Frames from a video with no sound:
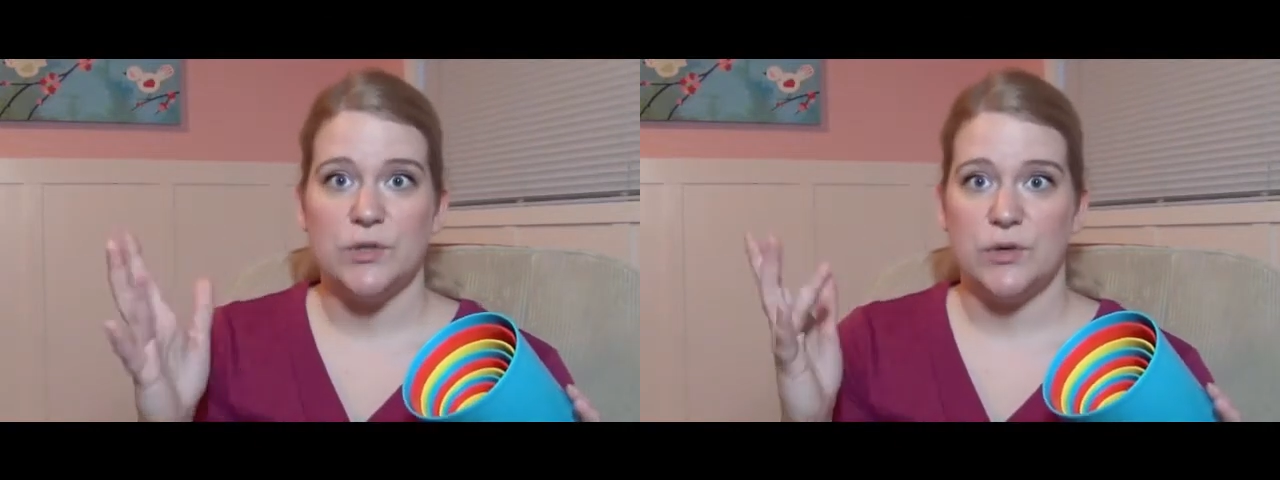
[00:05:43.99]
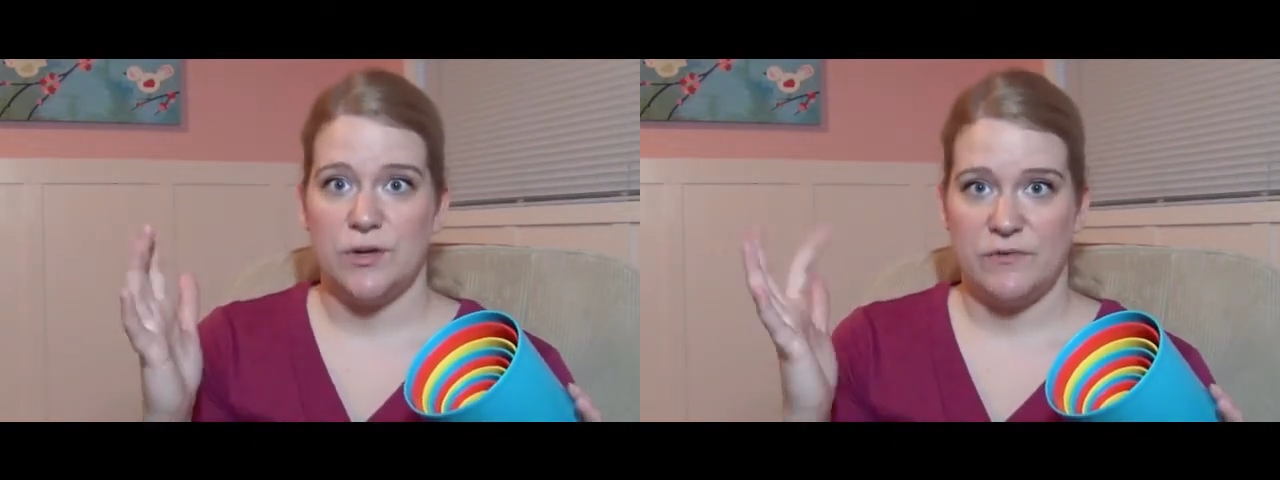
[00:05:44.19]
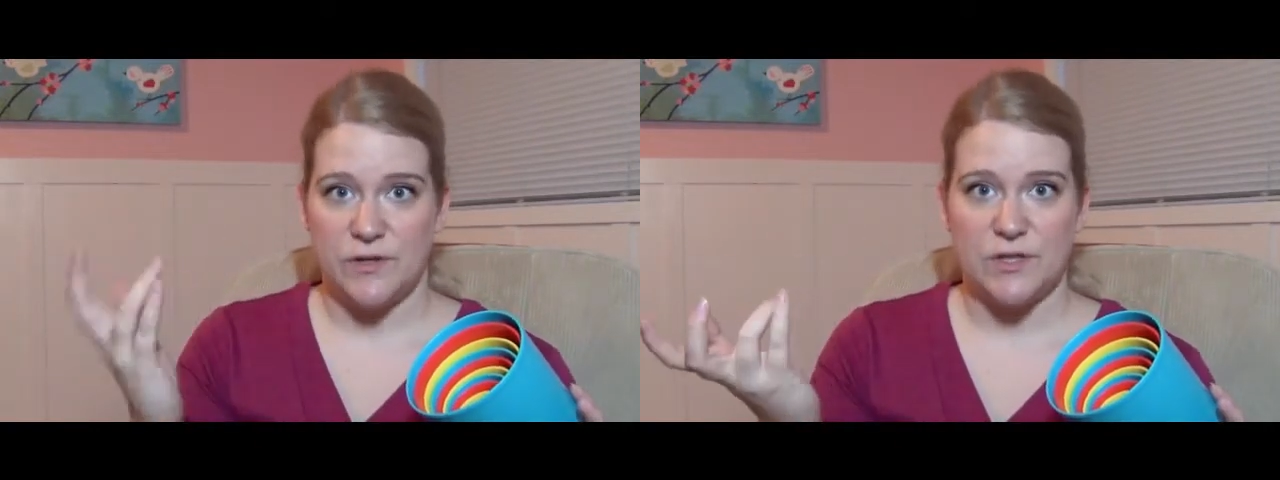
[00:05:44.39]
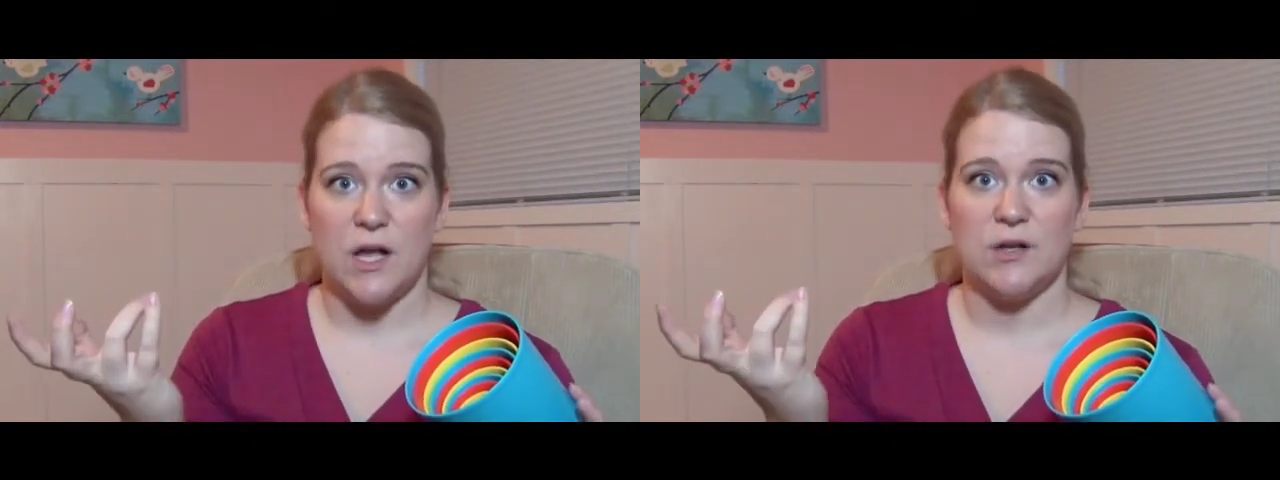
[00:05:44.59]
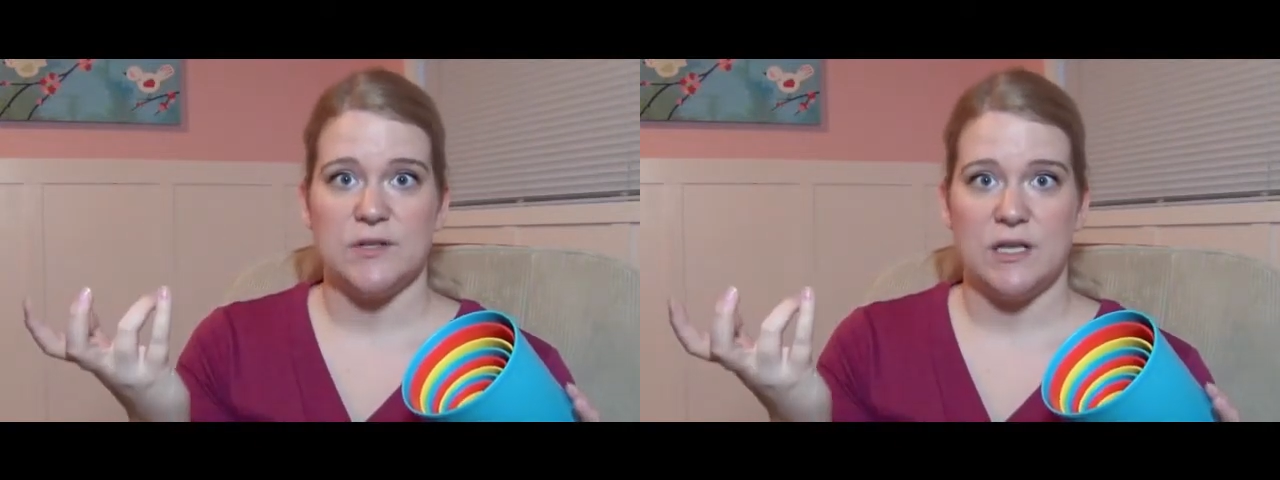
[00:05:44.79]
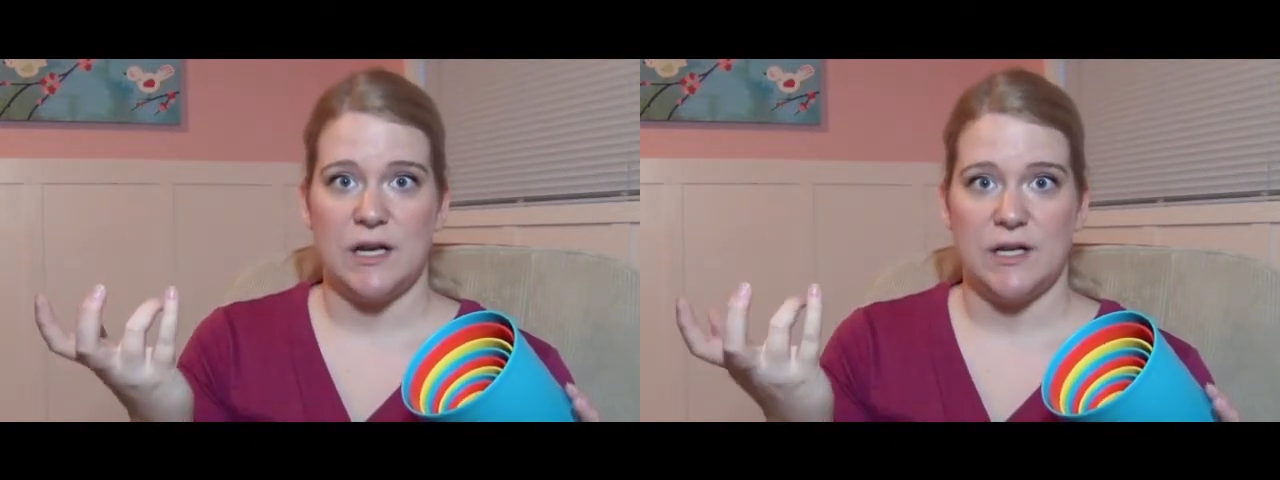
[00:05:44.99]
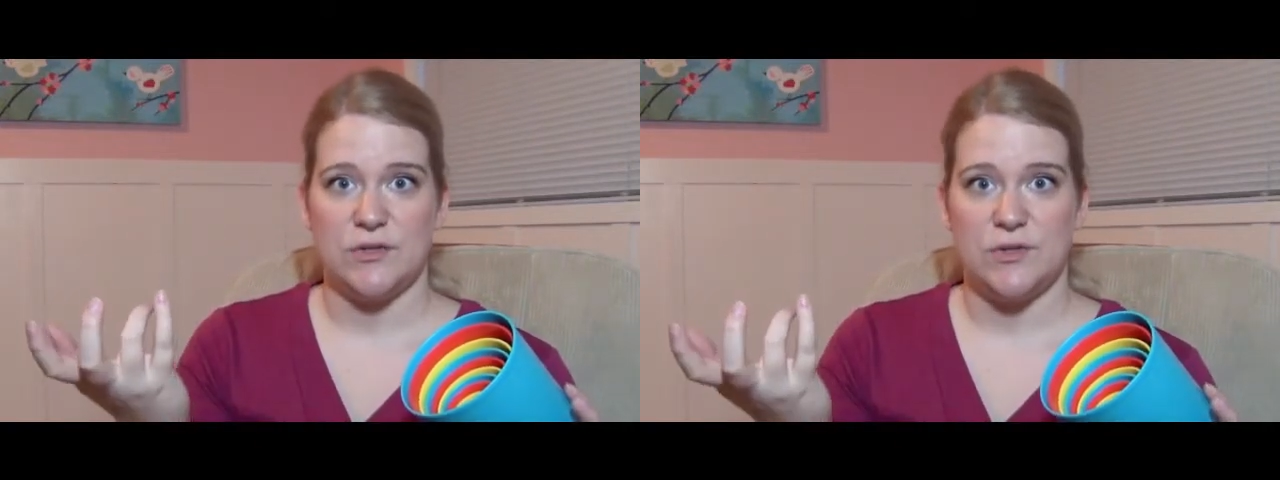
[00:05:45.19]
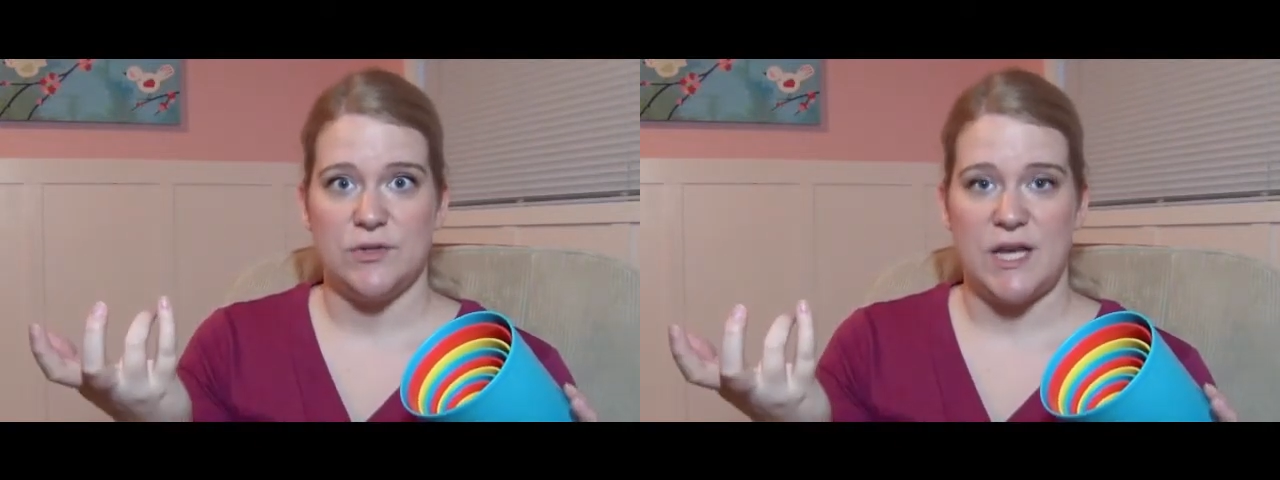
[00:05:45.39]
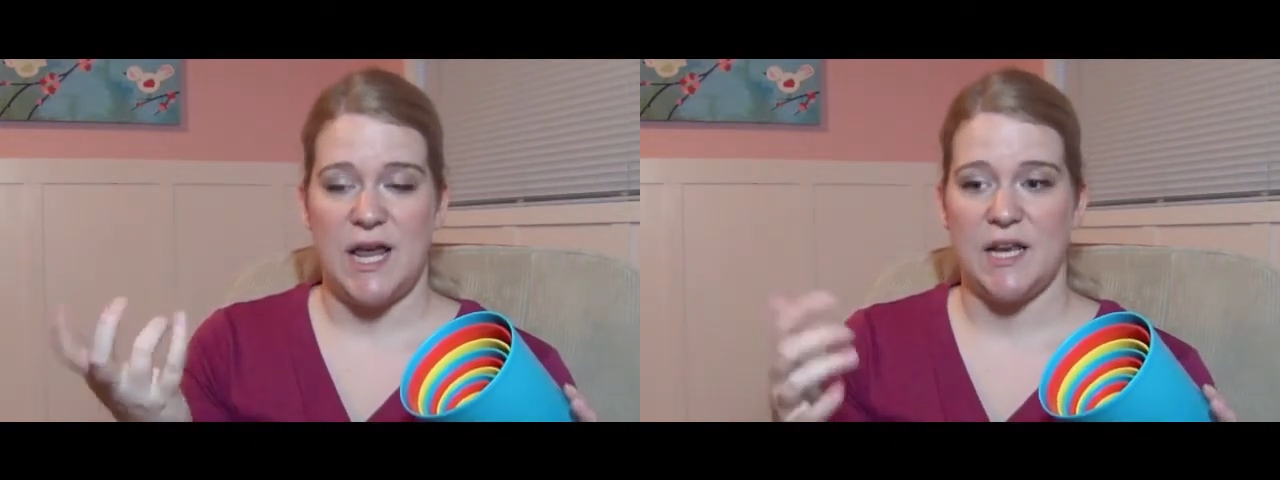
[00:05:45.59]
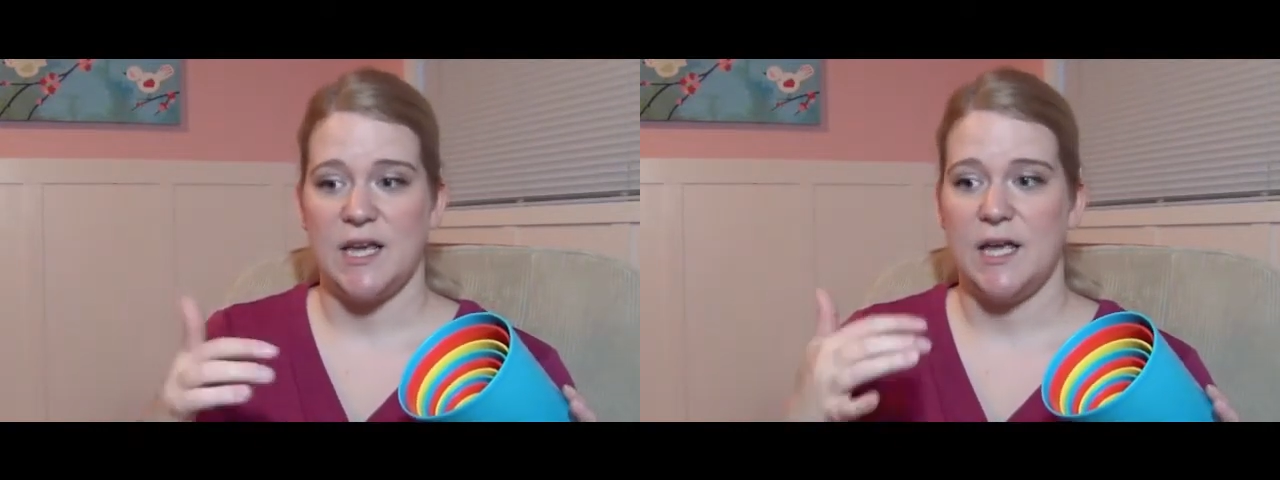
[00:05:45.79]
and blue are the first colors that I introduced to
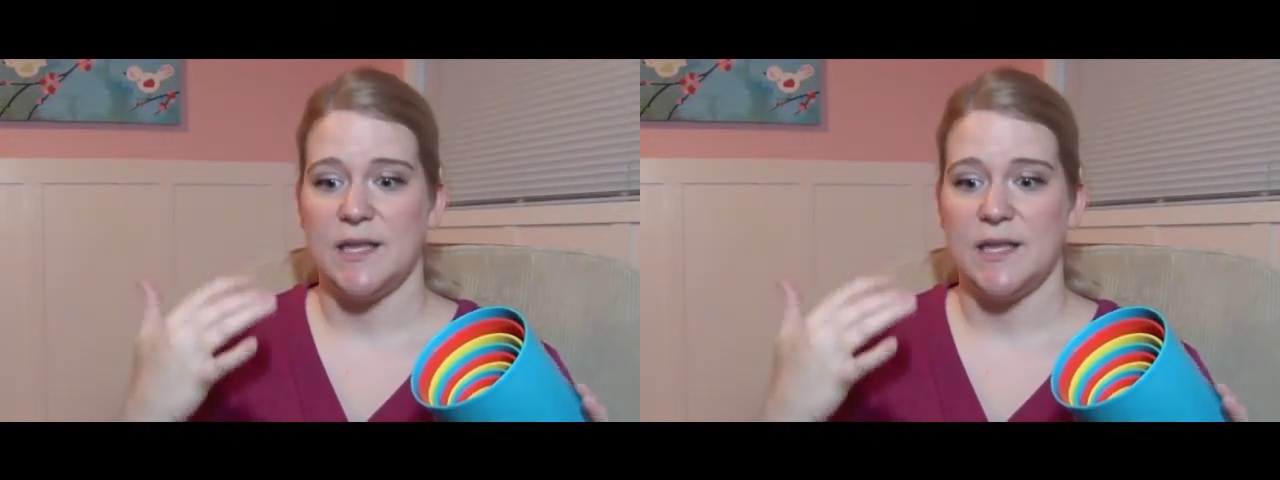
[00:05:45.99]
Hannah,